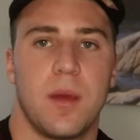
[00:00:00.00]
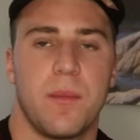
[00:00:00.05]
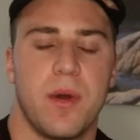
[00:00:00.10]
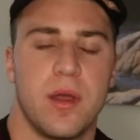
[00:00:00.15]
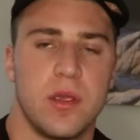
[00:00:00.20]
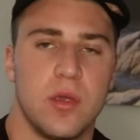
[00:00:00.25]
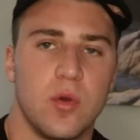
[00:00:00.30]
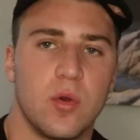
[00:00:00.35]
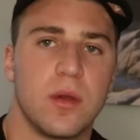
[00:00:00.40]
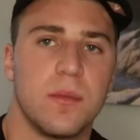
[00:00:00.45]

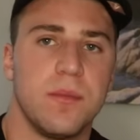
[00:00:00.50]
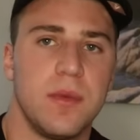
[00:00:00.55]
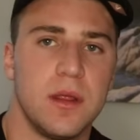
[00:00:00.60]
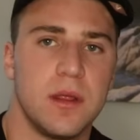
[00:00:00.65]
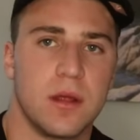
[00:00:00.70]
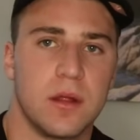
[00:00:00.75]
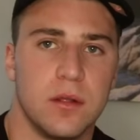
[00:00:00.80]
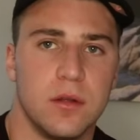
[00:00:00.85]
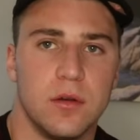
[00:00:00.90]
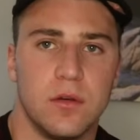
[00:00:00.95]
But you can be
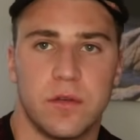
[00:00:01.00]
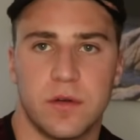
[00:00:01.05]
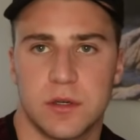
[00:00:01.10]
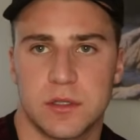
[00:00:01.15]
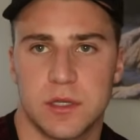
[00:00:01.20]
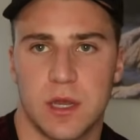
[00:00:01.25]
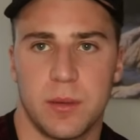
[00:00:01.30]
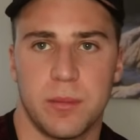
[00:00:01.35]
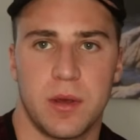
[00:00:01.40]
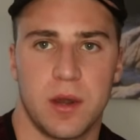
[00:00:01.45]
the glue for
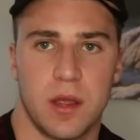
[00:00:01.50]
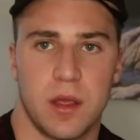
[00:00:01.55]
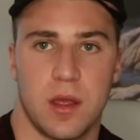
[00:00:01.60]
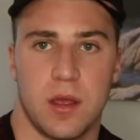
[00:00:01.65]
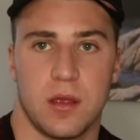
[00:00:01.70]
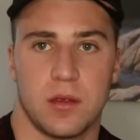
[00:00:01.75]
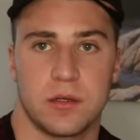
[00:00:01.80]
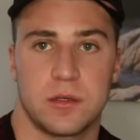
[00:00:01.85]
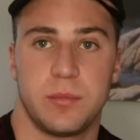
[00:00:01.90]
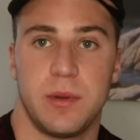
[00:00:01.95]
somebody
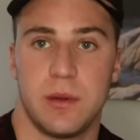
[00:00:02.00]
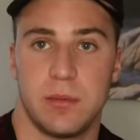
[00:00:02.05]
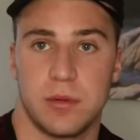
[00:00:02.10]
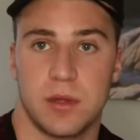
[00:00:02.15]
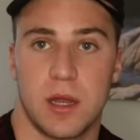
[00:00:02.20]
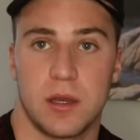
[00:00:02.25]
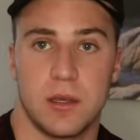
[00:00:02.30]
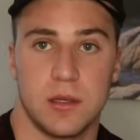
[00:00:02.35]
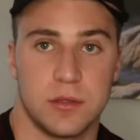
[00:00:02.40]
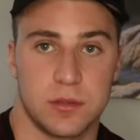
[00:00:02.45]
else,
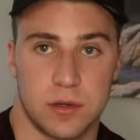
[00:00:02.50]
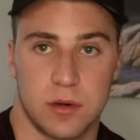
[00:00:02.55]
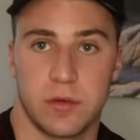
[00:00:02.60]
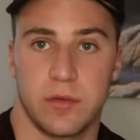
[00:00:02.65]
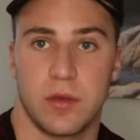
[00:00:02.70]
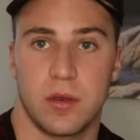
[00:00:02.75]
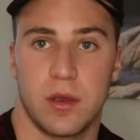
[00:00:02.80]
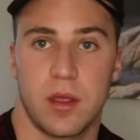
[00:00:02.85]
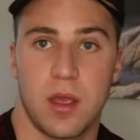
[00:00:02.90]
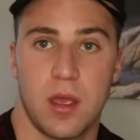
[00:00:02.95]
people that
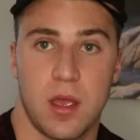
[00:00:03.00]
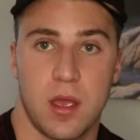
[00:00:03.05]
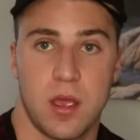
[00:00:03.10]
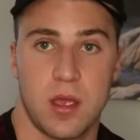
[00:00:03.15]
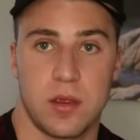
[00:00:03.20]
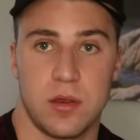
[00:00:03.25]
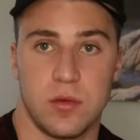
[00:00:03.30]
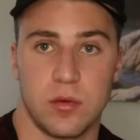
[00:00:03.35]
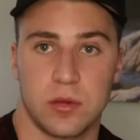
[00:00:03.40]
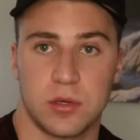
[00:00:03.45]
deserve it.
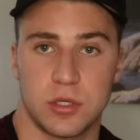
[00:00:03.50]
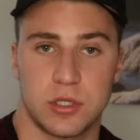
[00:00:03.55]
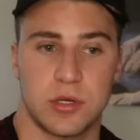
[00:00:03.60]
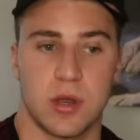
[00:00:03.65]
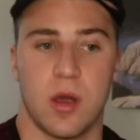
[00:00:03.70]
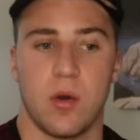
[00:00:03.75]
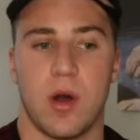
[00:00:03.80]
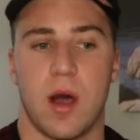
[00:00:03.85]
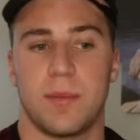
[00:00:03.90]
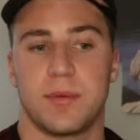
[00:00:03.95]
You can
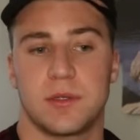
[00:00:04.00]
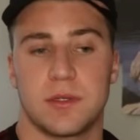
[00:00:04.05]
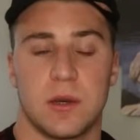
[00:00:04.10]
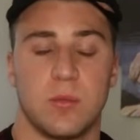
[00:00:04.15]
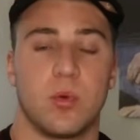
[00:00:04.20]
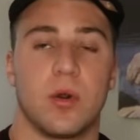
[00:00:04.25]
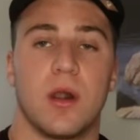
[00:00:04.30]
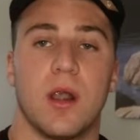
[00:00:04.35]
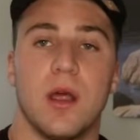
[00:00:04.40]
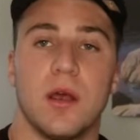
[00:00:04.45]
show up
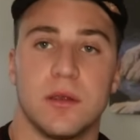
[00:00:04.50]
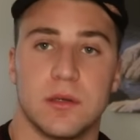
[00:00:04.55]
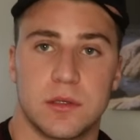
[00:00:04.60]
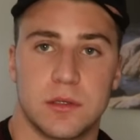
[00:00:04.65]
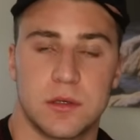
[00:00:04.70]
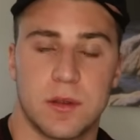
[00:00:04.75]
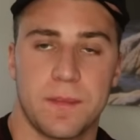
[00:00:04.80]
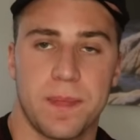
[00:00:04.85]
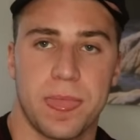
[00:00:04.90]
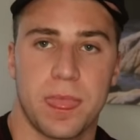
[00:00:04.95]
somewhere
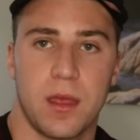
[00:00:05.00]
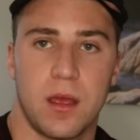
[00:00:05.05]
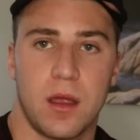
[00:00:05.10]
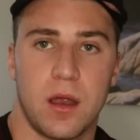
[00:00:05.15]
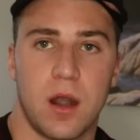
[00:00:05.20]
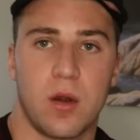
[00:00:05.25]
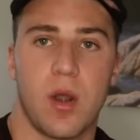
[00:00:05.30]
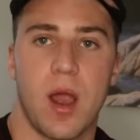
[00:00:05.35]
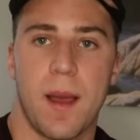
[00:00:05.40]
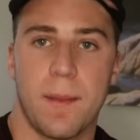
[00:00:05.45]
else
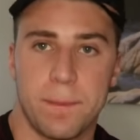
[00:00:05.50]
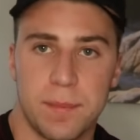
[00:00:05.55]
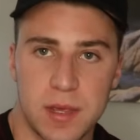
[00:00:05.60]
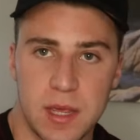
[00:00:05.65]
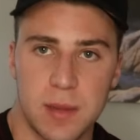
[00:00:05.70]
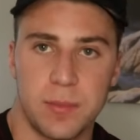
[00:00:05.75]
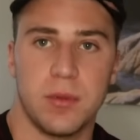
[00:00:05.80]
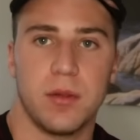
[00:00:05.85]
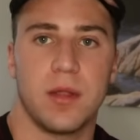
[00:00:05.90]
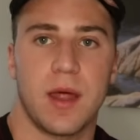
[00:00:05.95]
around
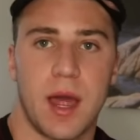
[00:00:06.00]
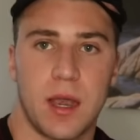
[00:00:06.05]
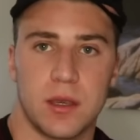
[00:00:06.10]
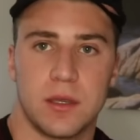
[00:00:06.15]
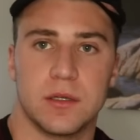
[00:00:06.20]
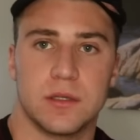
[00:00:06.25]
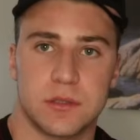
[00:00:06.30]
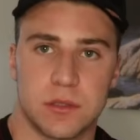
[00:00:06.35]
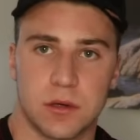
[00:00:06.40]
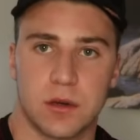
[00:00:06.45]
people
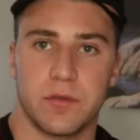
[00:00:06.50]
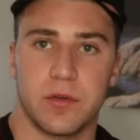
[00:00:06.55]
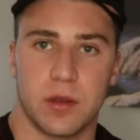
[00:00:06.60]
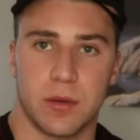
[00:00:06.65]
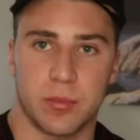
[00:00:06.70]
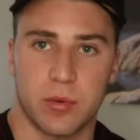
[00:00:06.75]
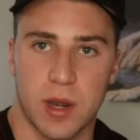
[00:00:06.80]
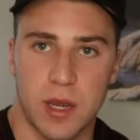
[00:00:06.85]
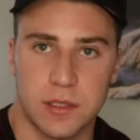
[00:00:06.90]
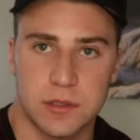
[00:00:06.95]
that deserve
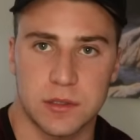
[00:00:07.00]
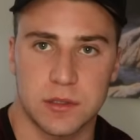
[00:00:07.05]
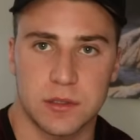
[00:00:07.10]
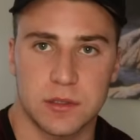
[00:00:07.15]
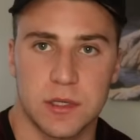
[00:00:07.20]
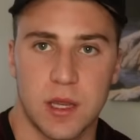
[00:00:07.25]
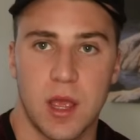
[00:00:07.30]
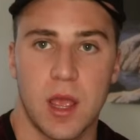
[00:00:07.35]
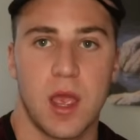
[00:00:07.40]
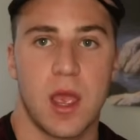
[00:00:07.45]
your
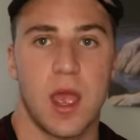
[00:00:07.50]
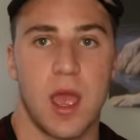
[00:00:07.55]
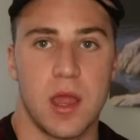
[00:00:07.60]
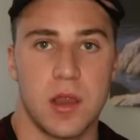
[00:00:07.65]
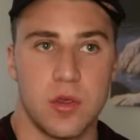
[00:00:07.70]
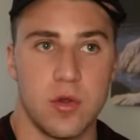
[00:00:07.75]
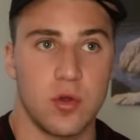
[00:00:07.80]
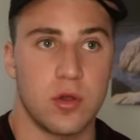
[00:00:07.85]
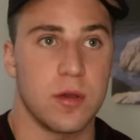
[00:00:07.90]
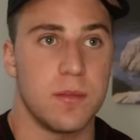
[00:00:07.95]
presence,
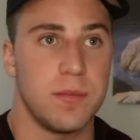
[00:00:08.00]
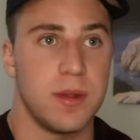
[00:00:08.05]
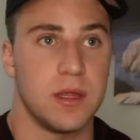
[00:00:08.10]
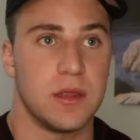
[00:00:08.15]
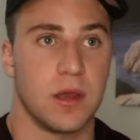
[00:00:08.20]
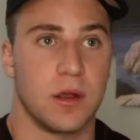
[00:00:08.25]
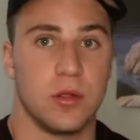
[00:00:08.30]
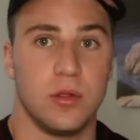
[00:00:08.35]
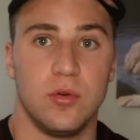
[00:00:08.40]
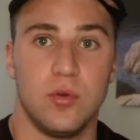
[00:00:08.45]
and you can be
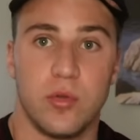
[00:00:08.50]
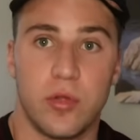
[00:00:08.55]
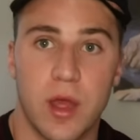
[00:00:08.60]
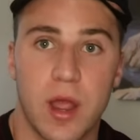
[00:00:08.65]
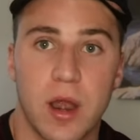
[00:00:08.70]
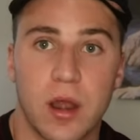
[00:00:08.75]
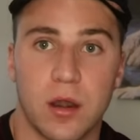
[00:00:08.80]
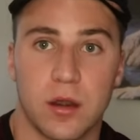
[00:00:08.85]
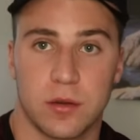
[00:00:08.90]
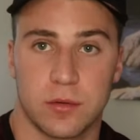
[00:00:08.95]
the glue
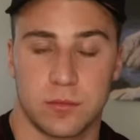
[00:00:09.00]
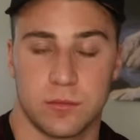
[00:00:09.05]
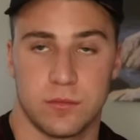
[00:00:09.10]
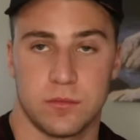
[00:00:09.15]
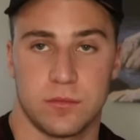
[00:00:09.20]
there.